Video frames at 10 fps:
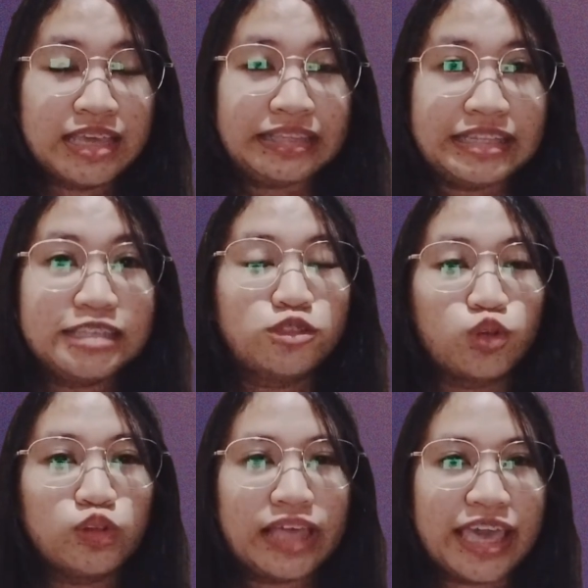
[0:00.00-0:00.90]
This
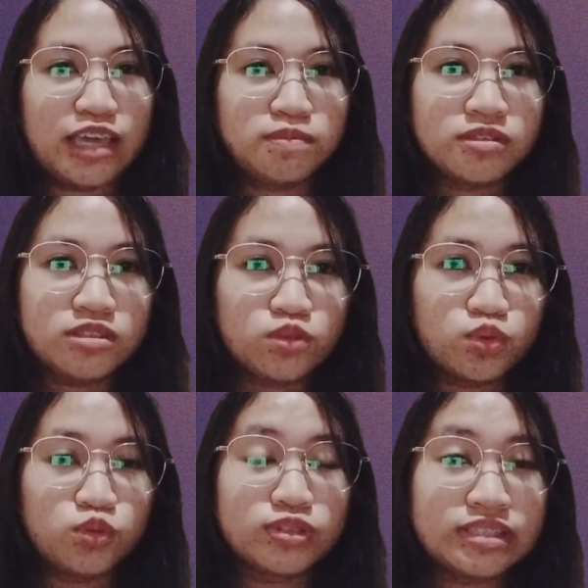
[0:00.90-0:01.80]
tool aims
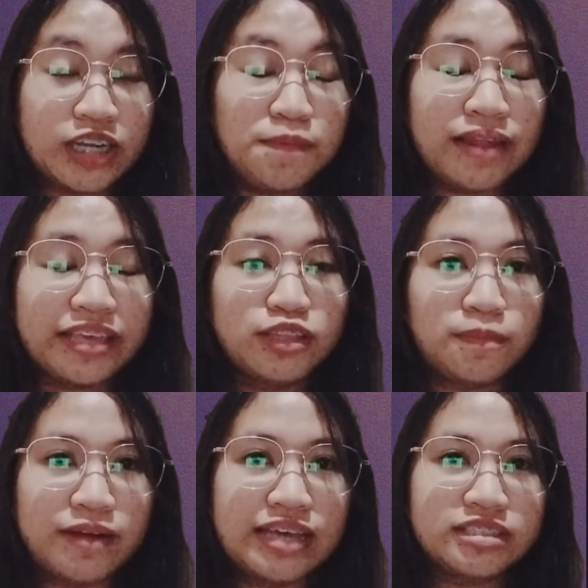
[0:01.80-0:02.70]
to streamline the
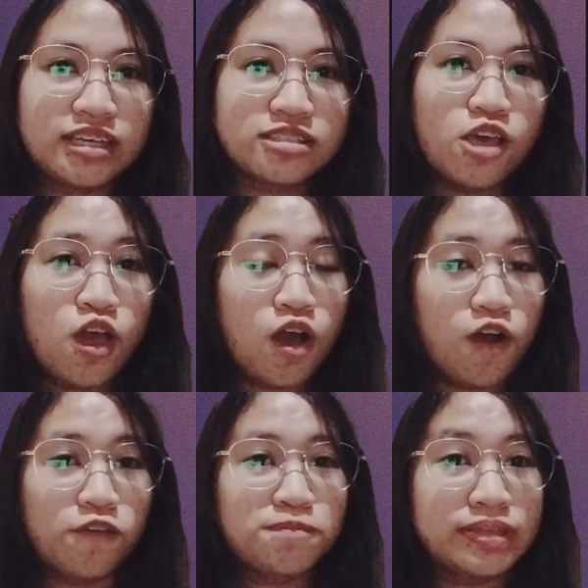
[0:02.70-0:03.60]
process
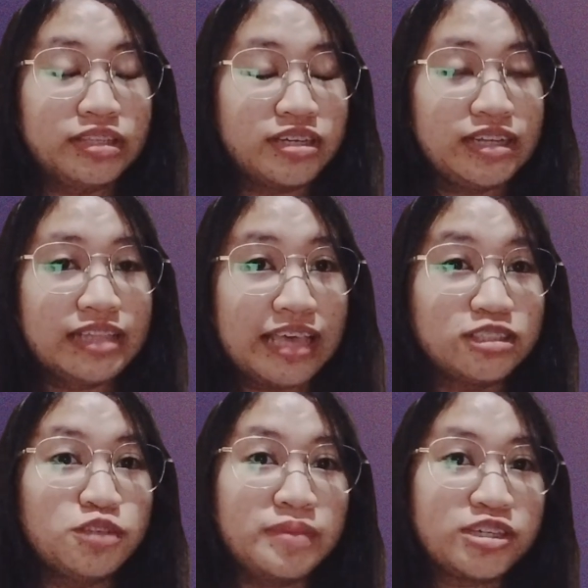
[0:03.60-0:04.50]
of material
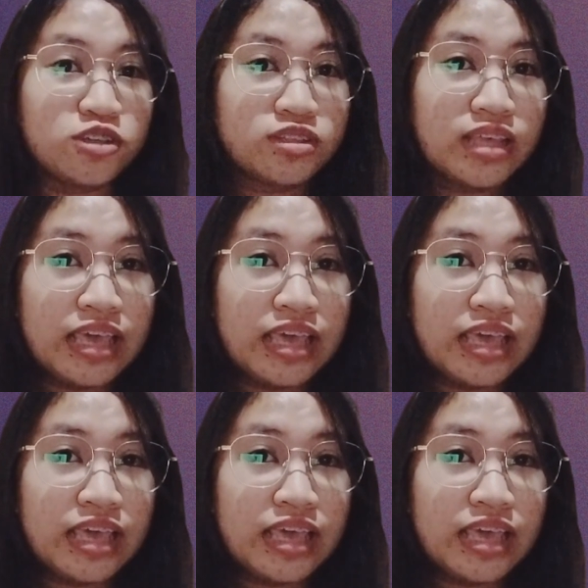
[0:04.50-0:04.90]
estimation,